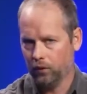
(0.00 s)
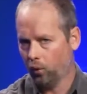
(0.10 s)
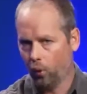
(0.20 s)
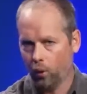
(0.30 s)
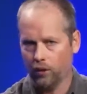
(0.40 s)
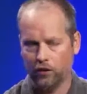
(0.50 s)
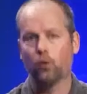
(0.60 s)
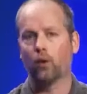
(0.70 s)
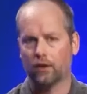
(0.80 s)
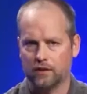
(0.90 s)
or you could
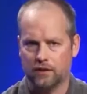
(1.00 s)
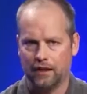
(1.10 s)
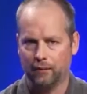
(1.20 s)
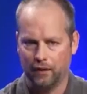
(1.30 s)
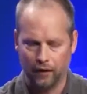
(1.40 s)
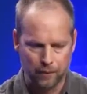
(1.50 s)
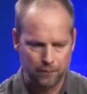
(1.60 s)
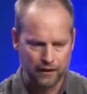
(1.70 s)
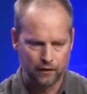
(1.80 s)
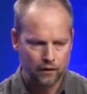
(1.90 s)
work as a team and
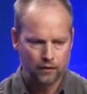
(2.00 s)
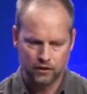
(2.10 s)
be